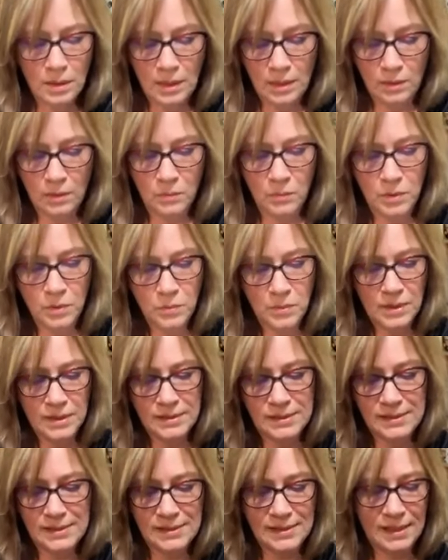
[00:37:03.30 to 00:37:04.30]
okay, we
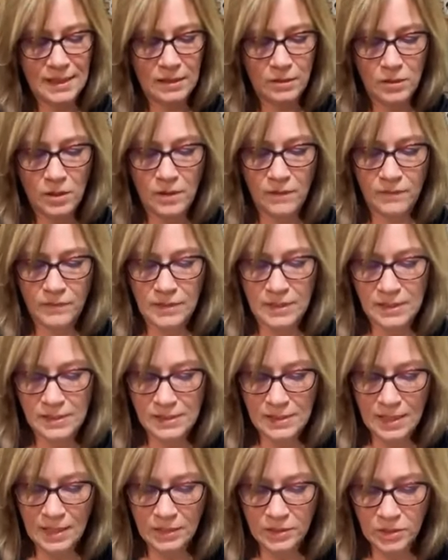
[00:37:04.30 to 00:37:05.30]
wanna sand off these